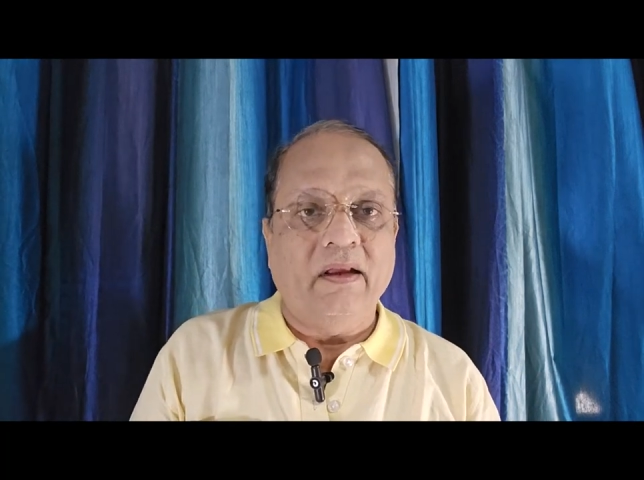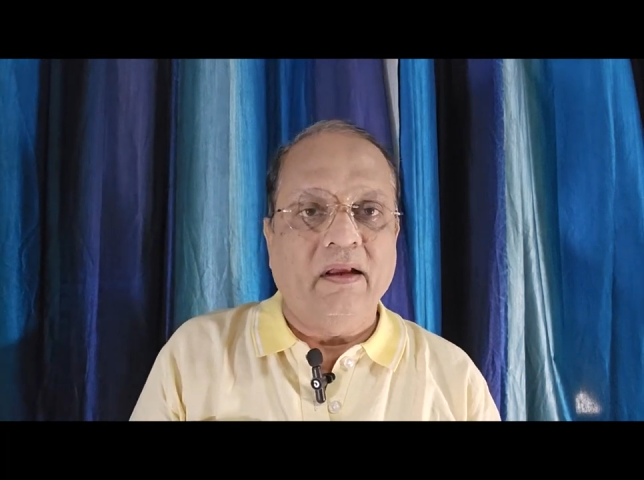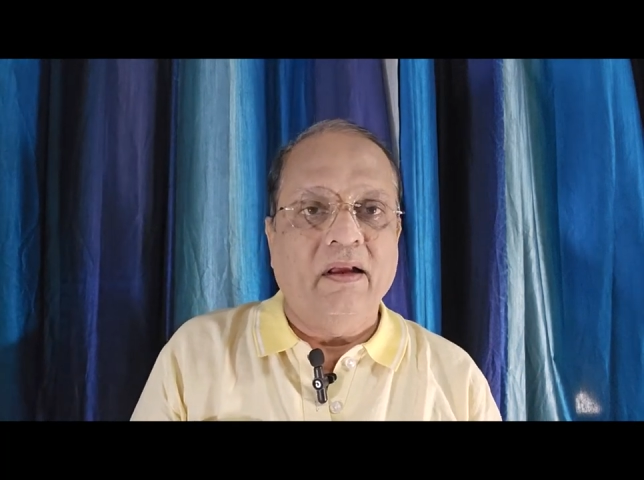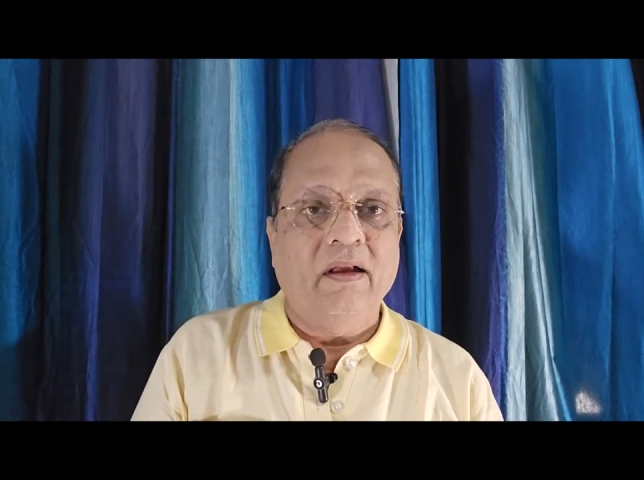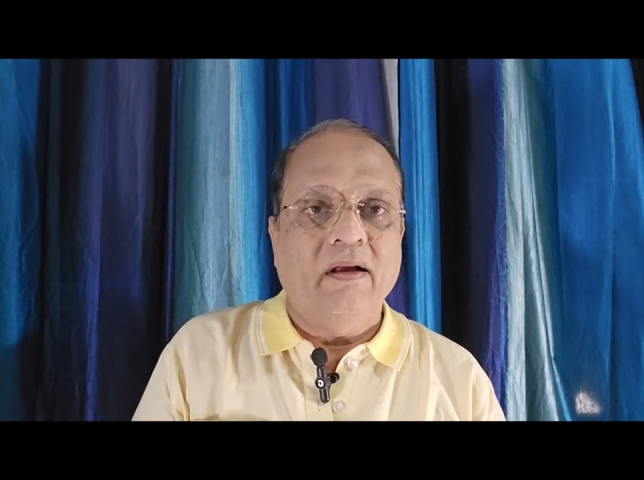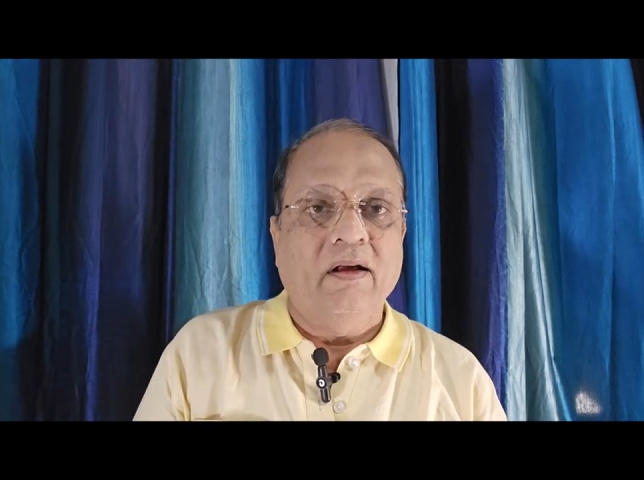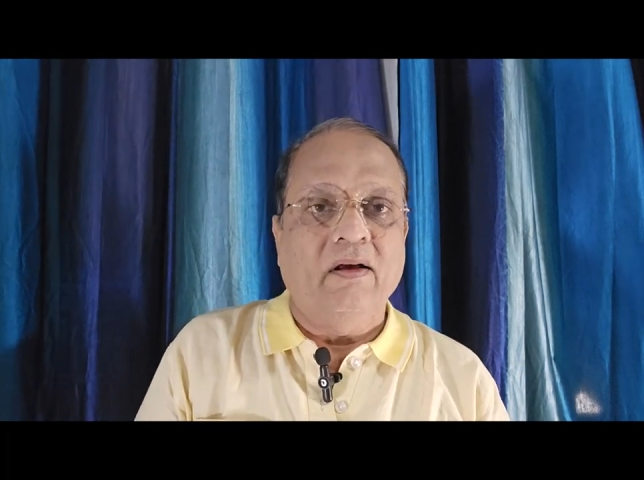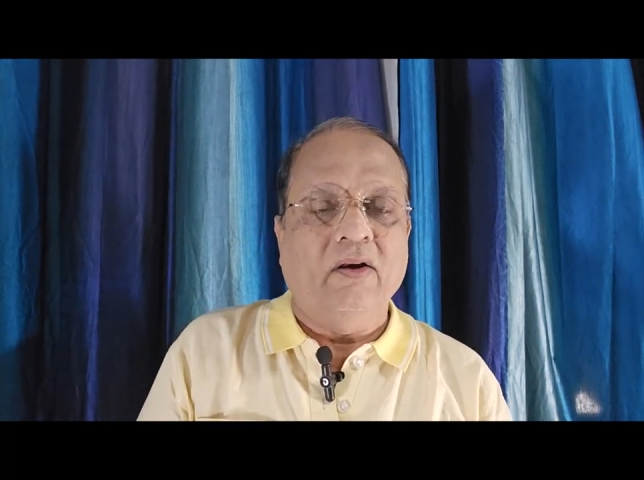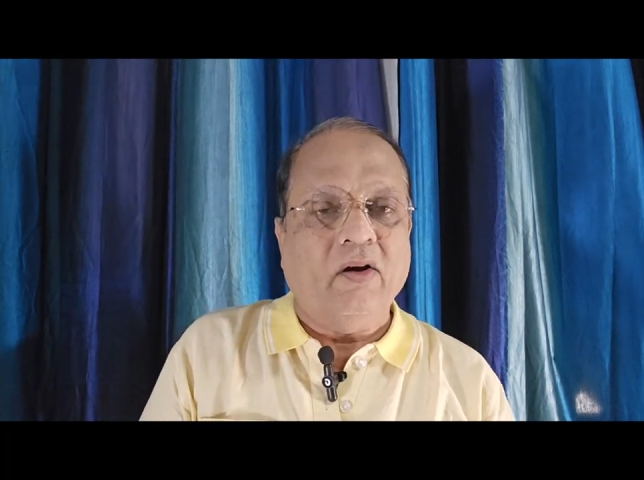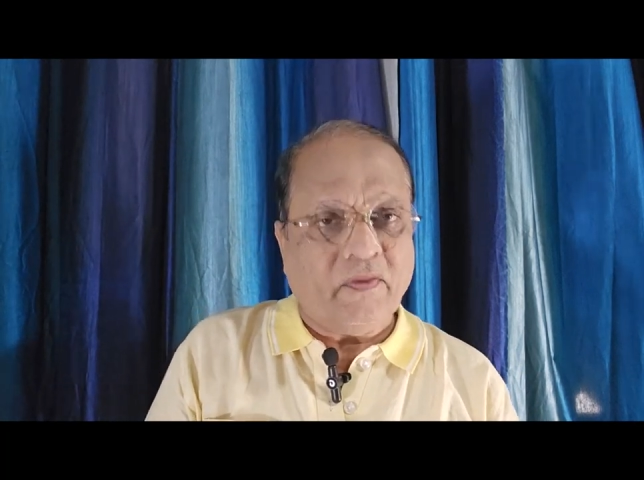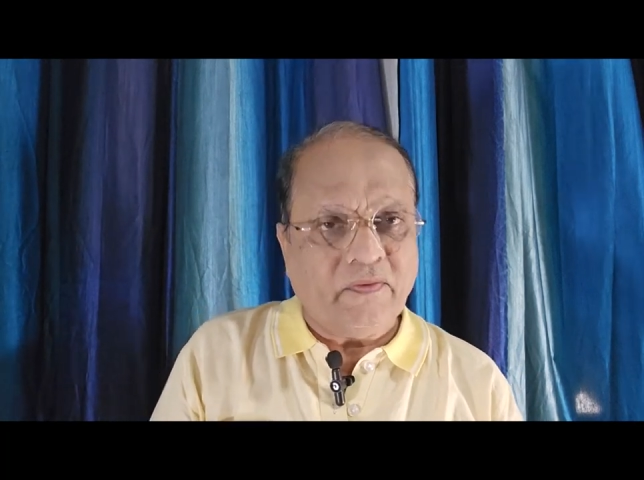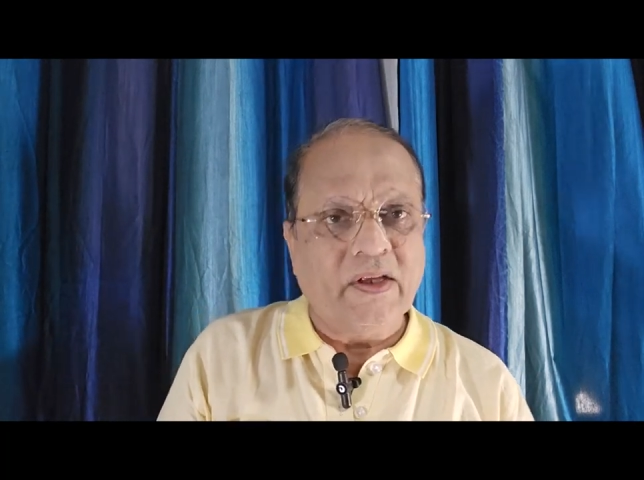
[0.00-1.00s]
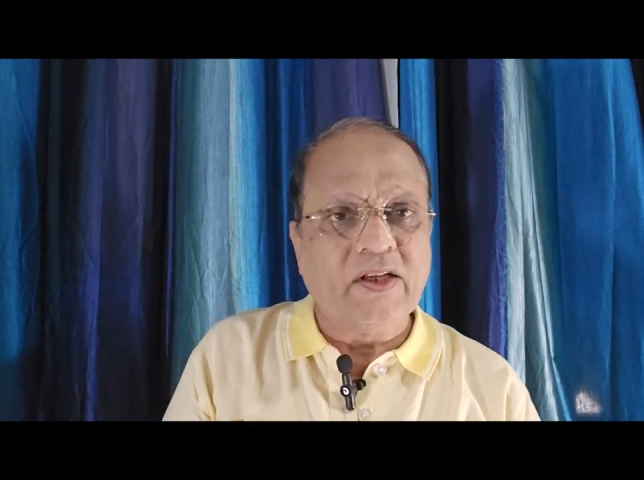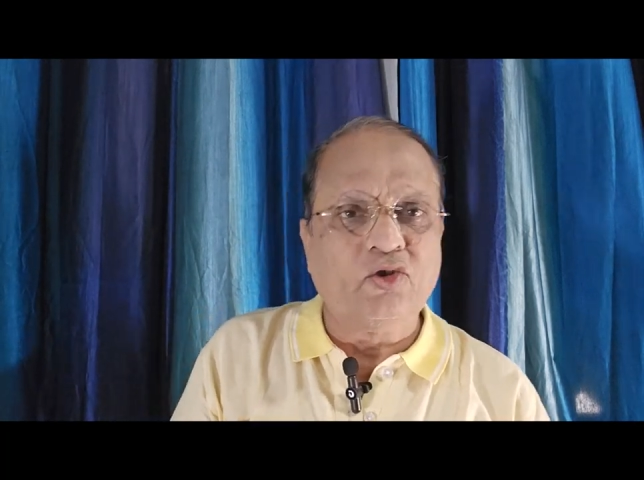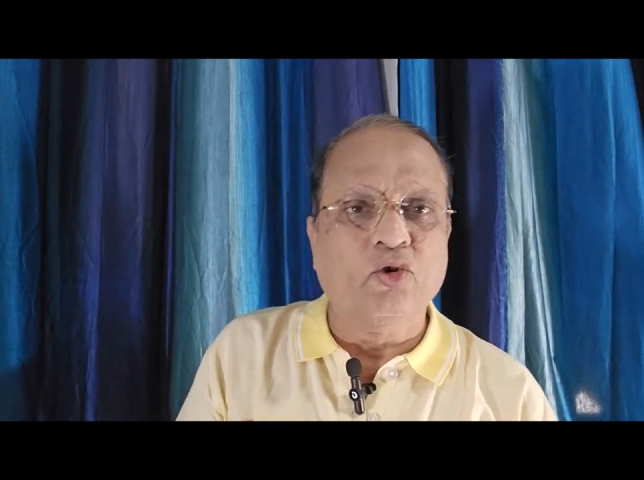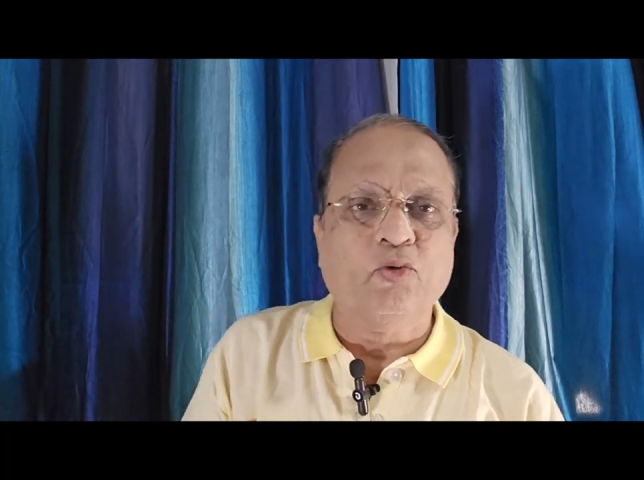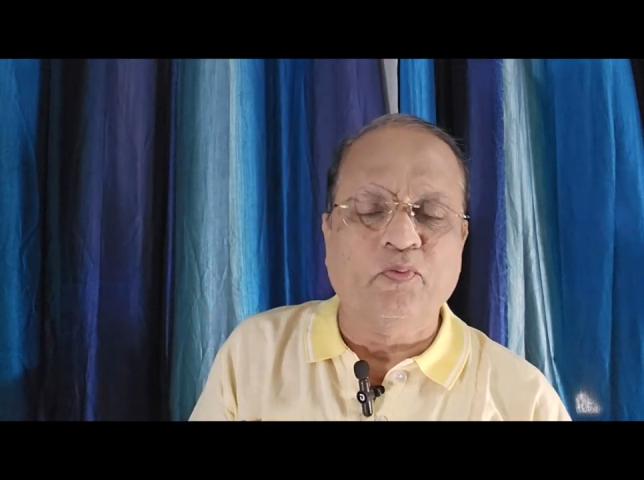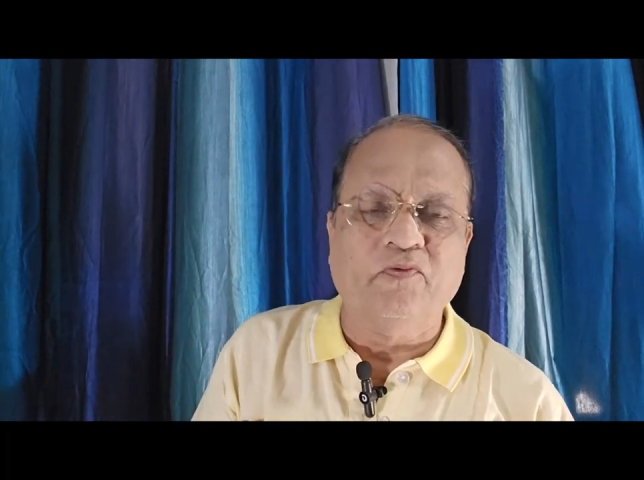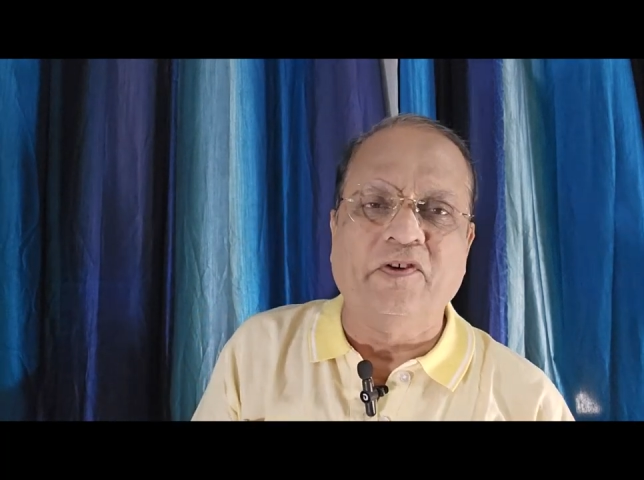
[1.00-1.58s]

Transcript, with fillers: A lot of things could